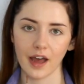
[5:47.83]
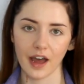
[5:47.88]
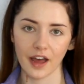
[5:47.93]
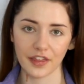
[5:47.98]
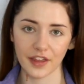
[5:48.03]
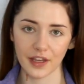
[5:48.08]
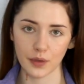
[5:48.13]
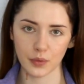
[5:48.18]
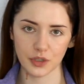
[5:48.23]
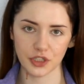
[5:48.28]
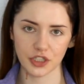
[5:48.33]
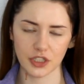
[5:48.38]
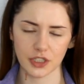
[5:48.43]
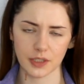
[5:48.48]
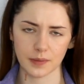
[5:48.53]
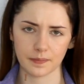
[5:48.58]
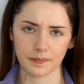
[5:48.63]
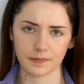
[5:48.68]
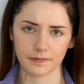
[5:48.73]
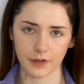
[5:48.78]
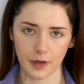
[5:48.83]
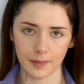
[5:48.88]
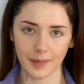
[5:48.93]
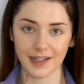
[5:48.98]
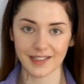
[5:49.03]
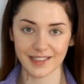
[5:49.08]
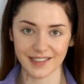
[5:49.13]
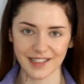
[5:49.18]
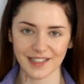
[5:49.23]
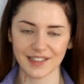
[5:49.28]
I think, which is from
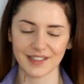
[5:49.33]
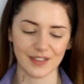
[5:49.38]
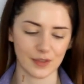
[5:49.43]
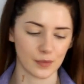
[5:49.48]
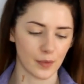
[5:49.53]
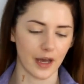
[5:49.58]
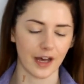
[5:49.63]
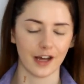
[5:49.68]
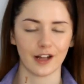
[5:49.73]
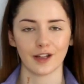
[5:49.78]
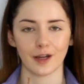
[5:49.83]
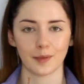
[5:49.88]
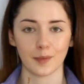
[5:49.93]
Adidas as well.